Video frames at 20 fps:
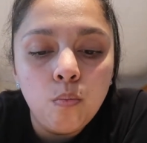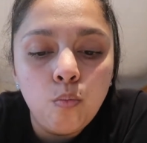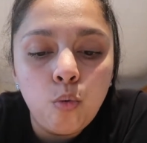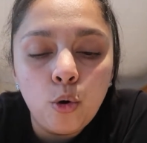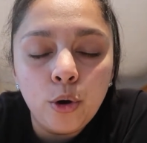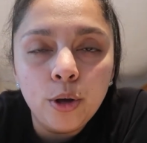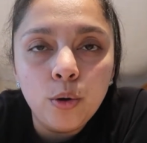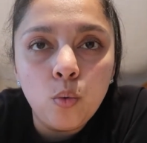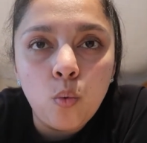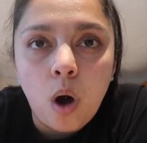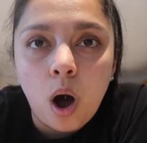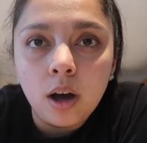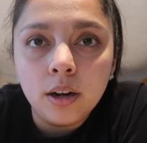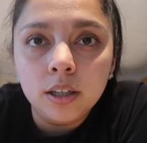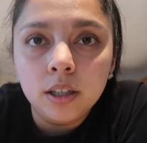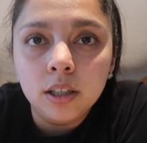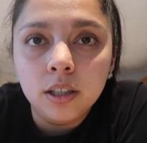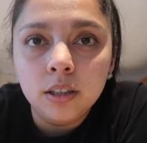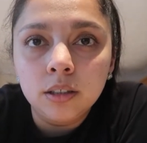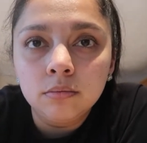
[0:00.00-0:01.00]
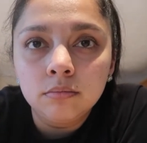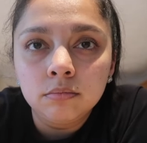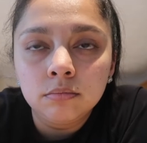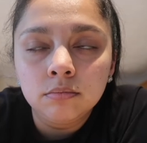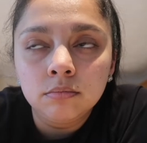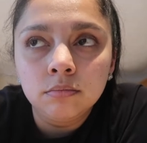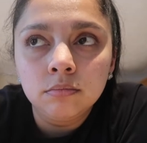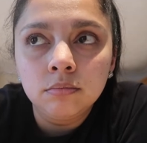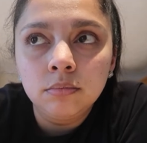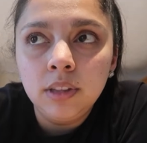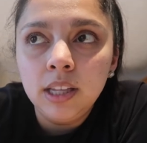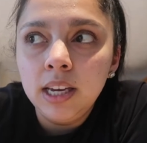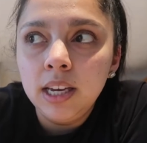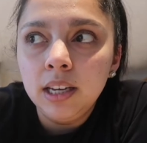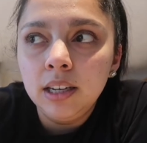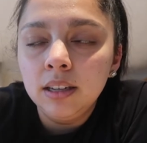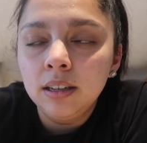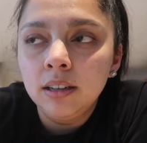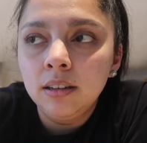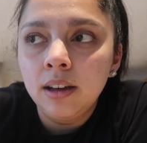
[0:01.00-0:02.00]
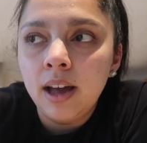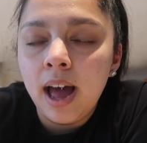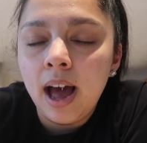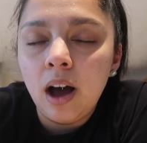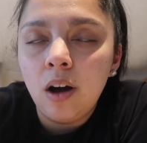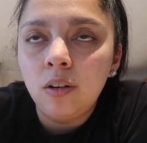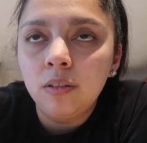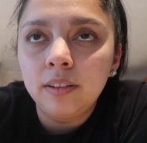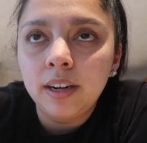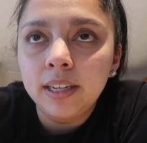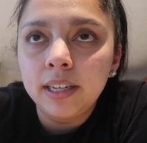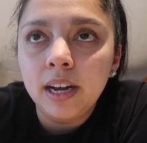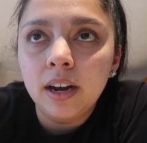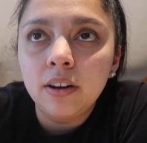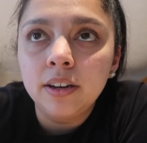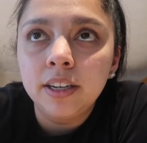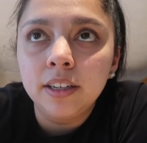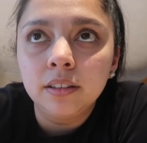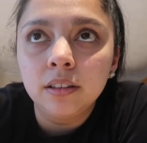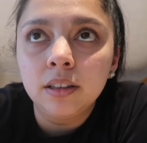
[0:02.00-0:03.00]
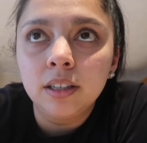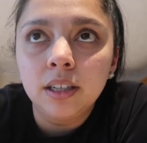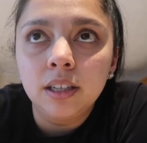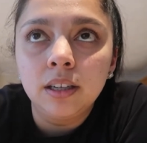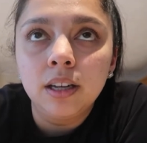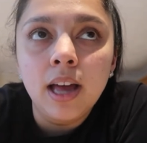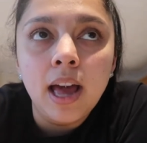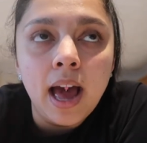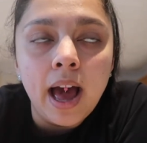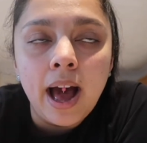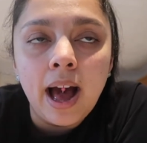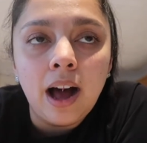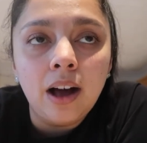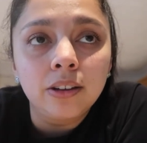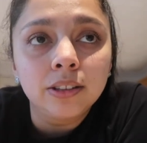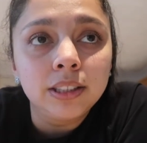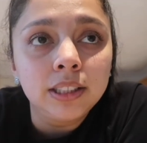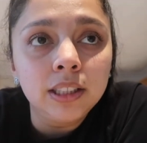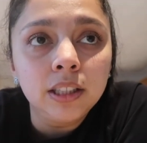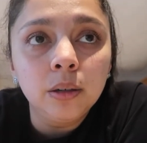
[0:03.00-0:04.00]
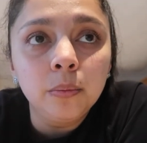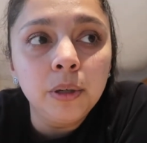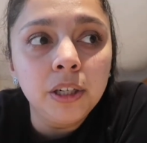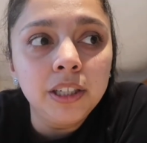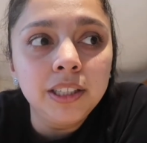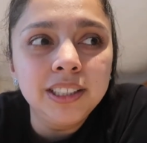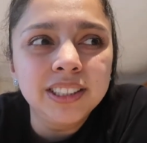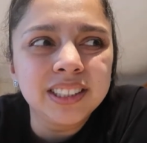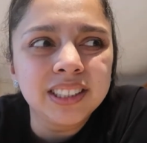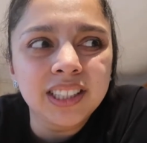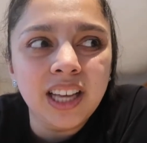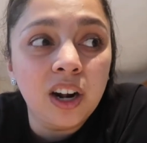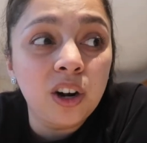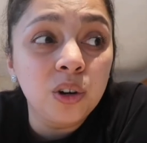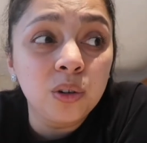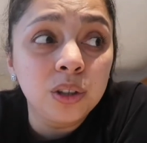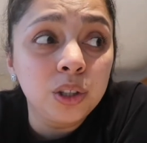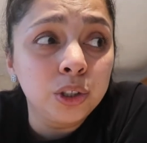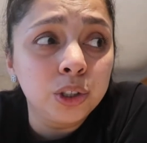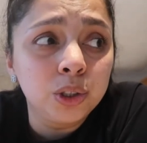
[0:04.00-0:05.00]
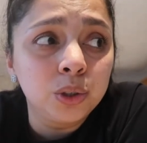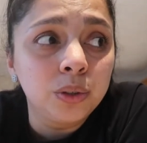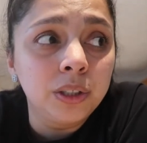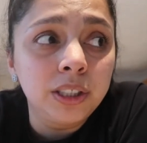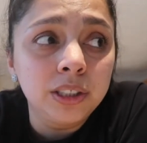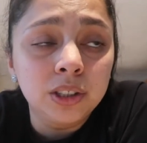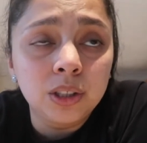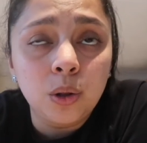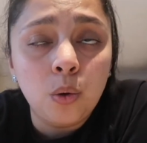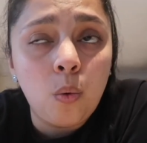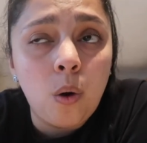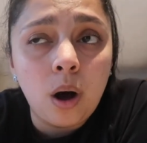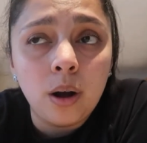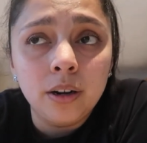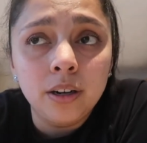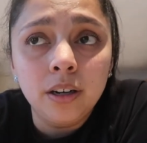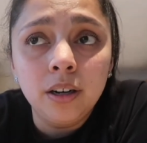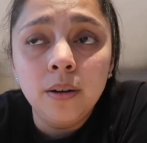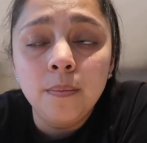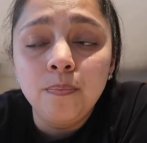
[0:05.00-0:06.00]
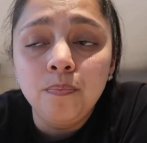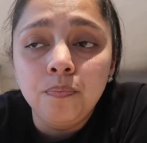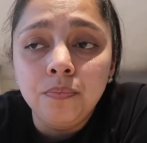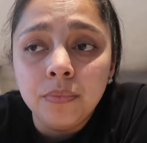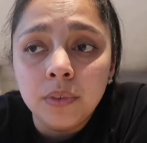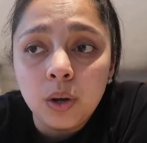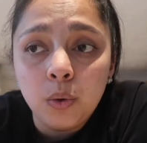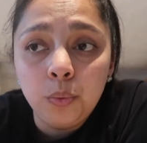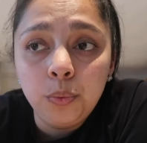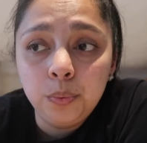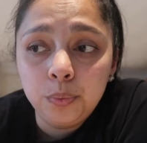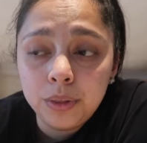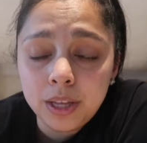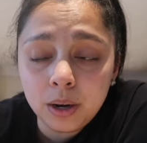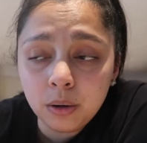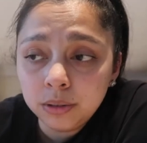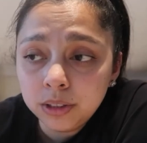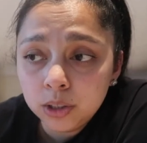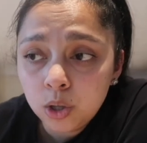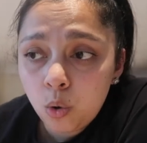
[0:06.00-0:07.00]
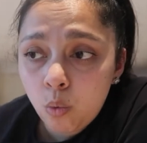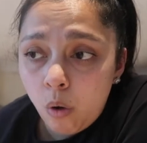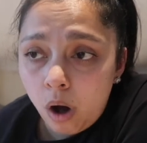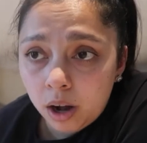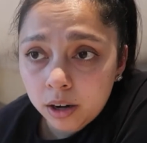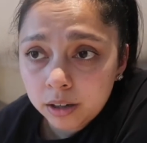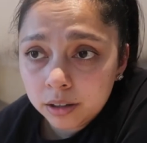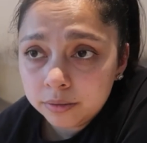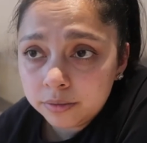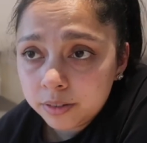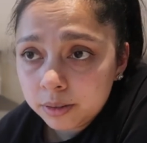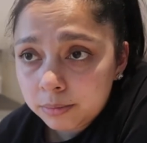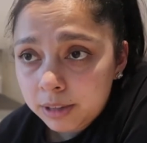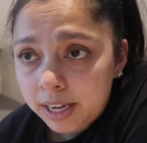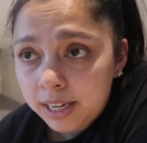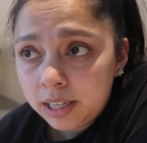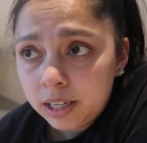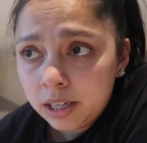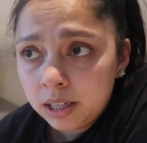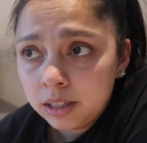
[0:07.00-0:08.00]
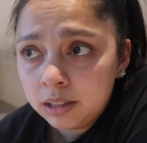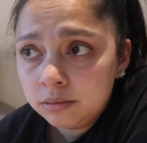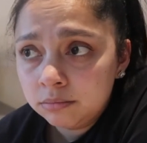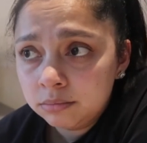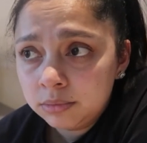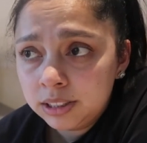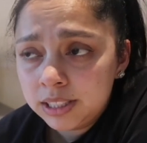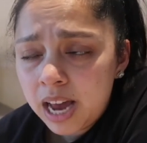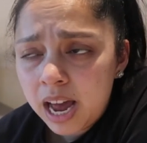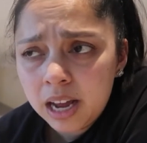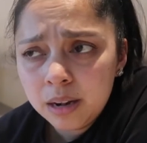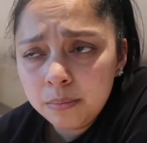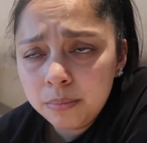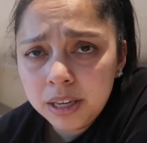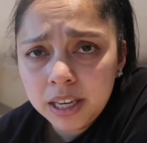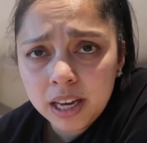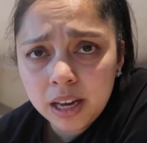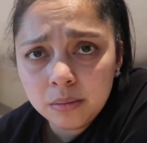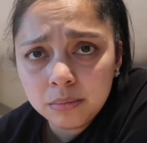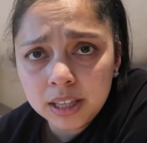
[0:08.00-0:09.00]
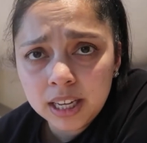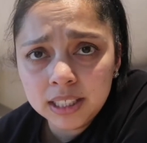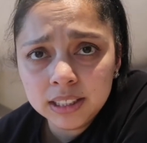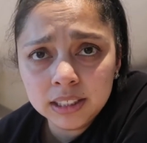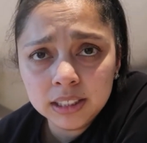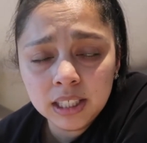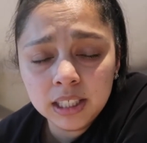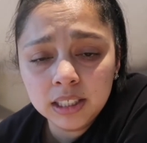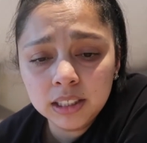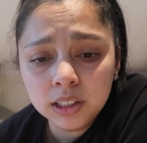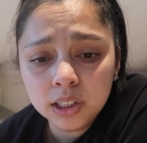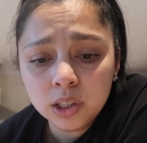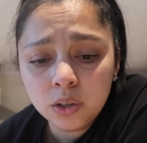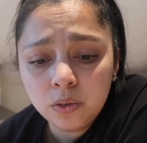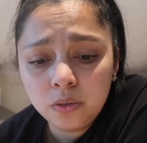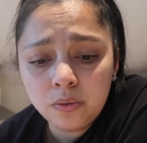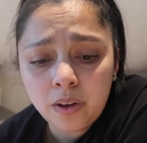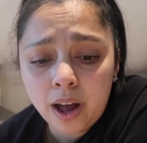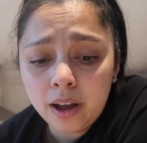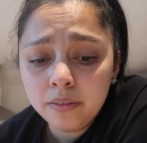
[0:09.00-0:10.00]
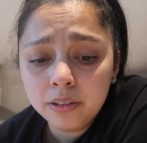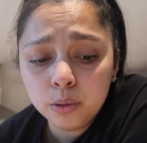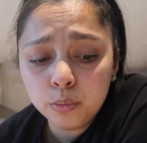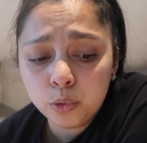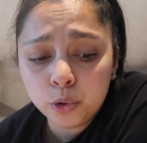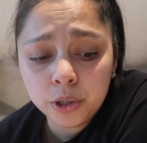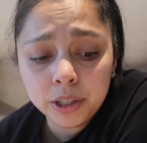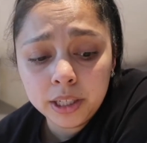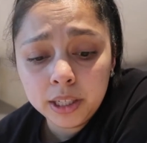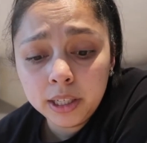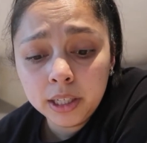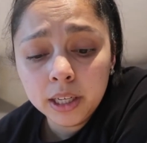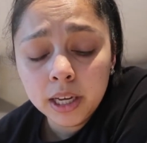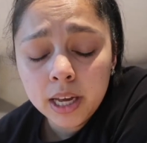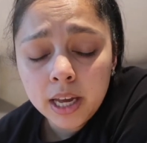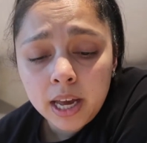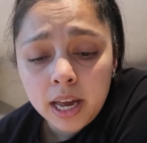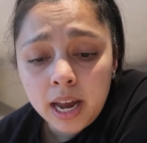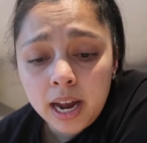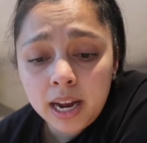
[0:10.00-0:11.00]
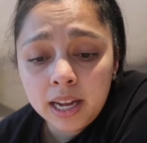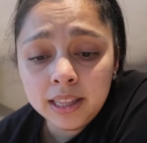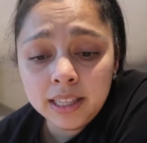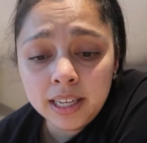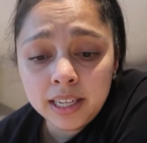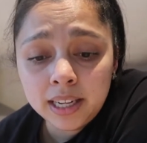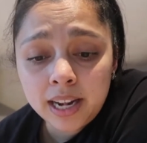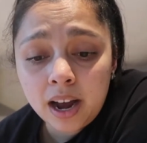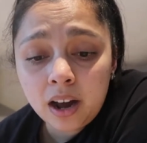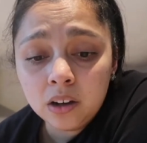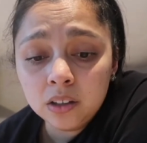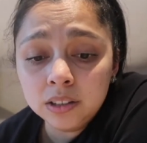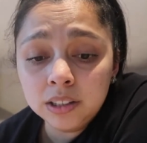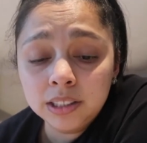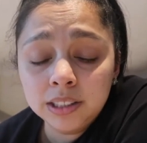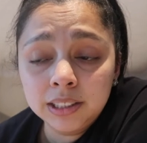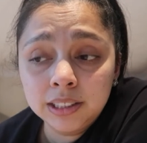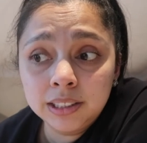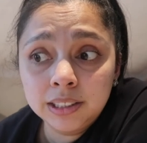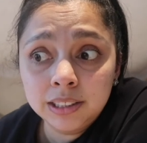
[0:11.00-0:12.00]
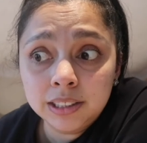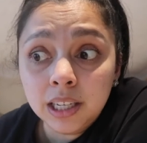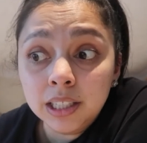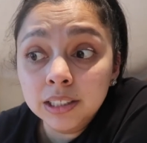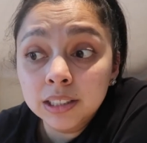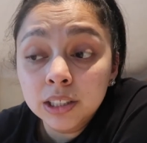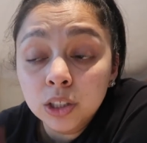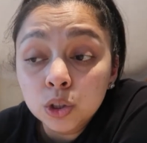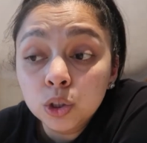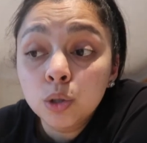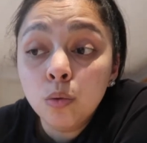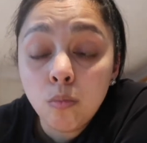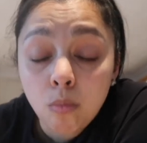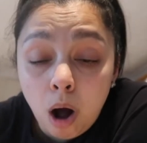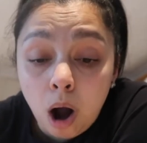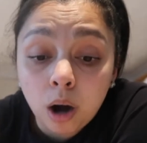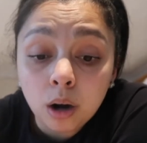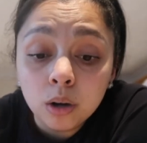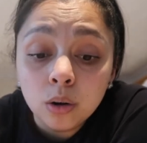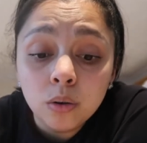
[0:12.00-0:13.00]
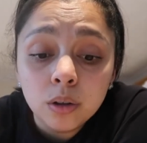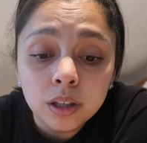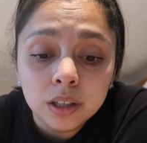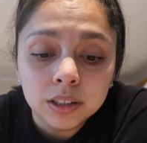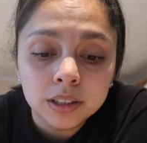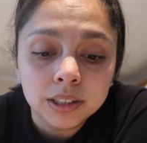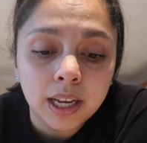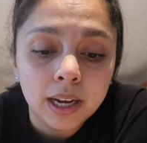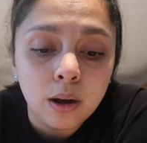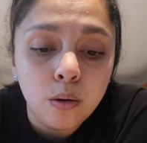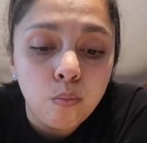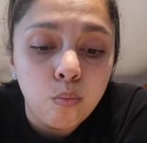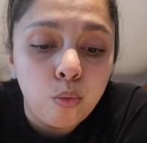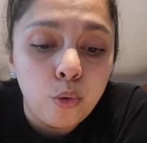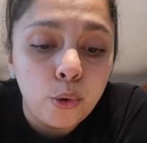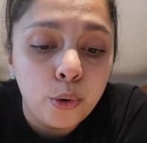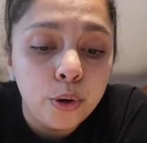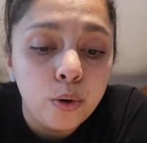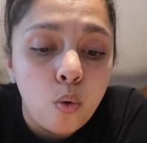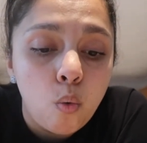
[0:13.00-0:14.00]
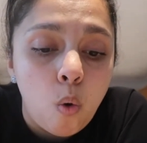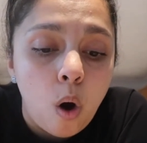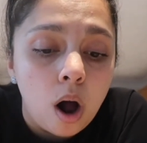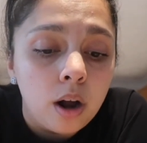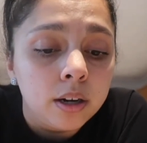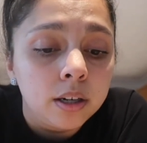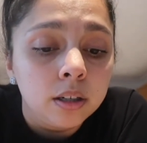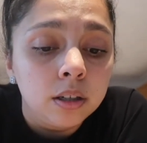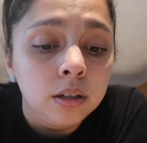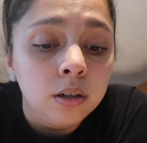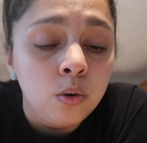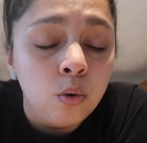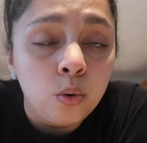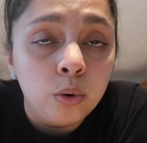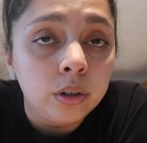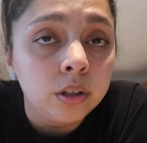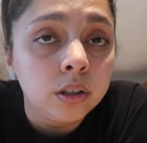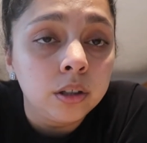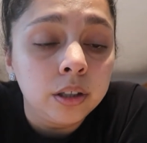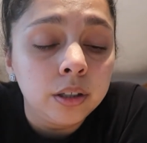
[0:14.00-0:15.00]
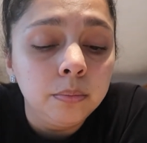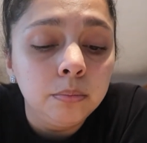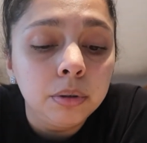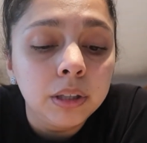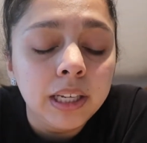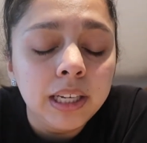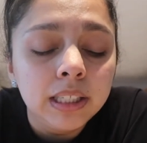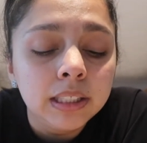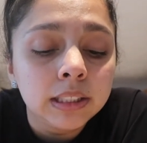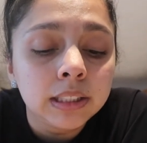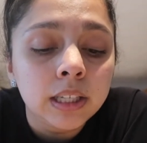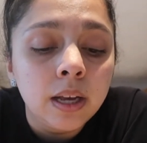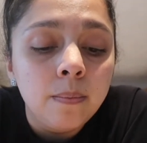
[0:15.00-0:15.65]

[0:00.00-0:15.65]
water thing out right now here in the housing communities, because I don't know what they're doing to the water. There was no water from like 10 p.m. last night till 5 in the morning, and then now until tomorrow there's like a boil water order in place.